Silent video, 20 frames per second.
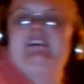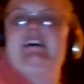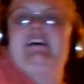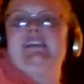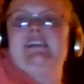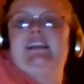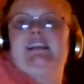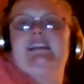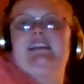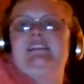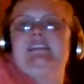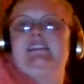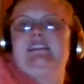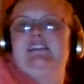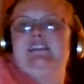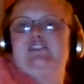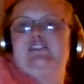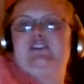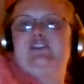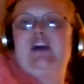like, this is
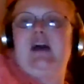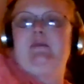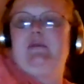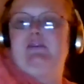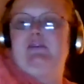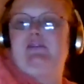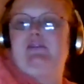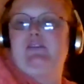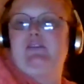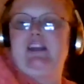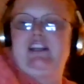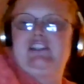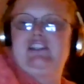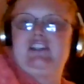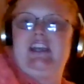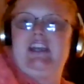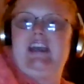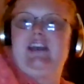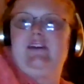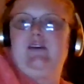a drama-free
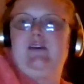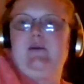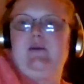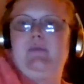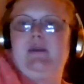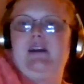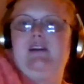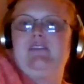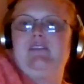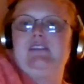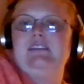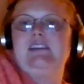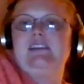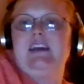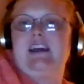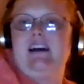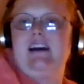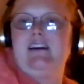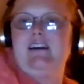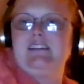channel, but I was
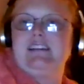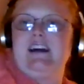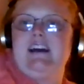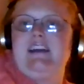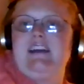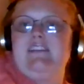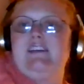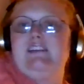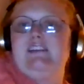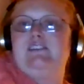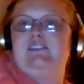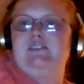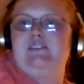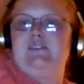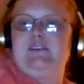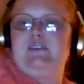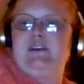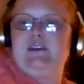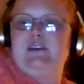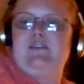like, I'll tell you this too.
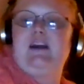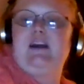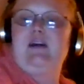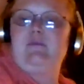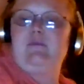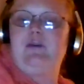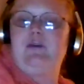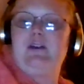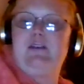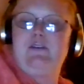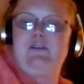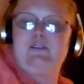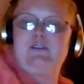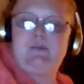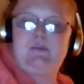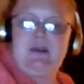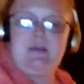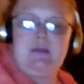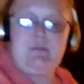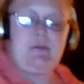Whatever, I'm one of those
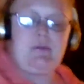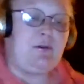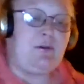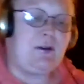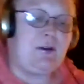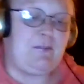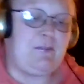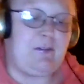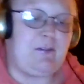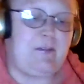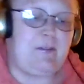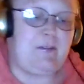people. Whatever